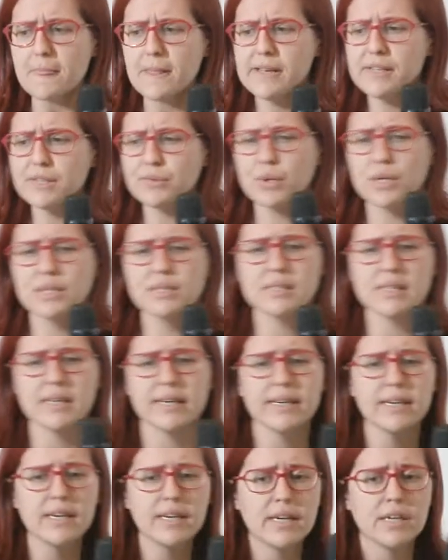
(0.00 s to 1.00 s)
It was like
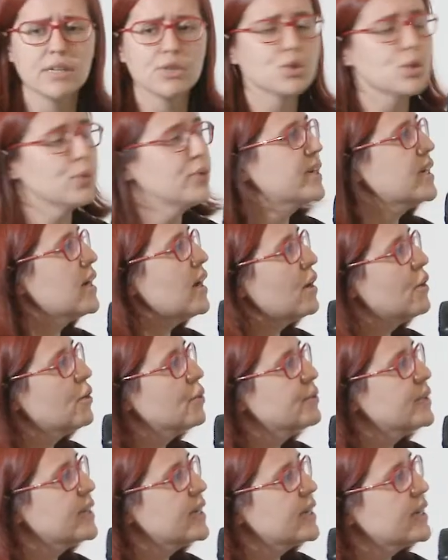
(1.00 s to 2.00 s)
showing
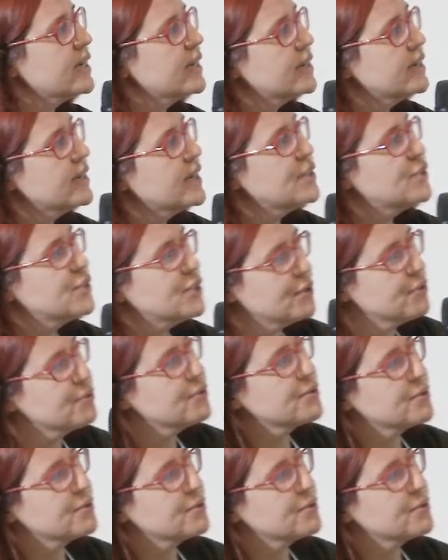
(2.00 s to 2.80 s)
how they achieved